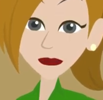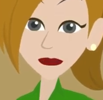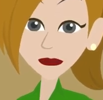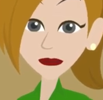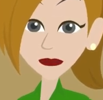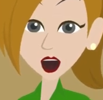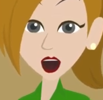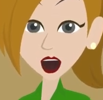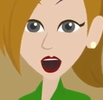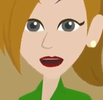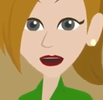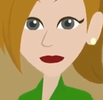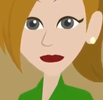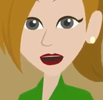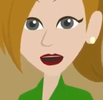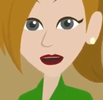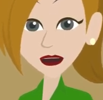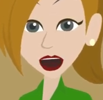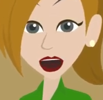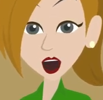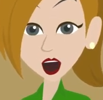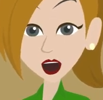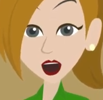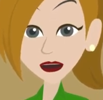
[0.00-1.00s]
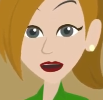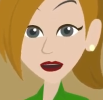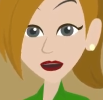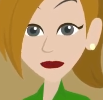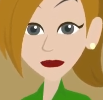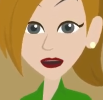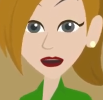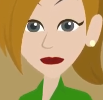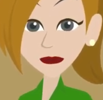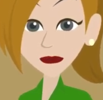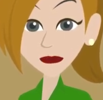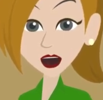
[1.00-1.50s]
I must be way over the
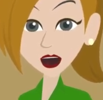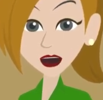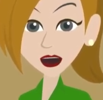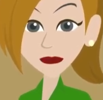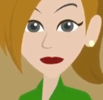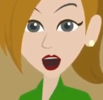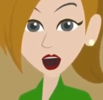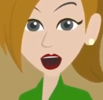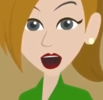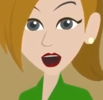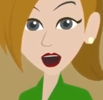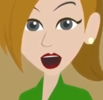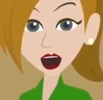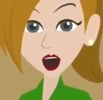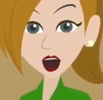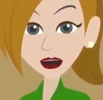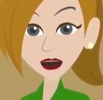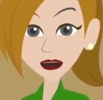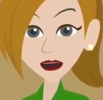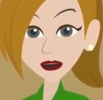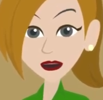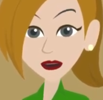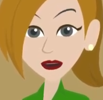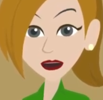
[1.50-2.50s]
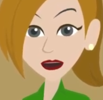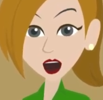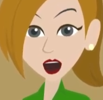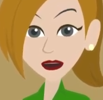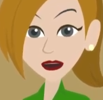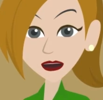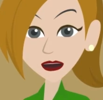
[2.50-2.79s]
68-second mark. I'm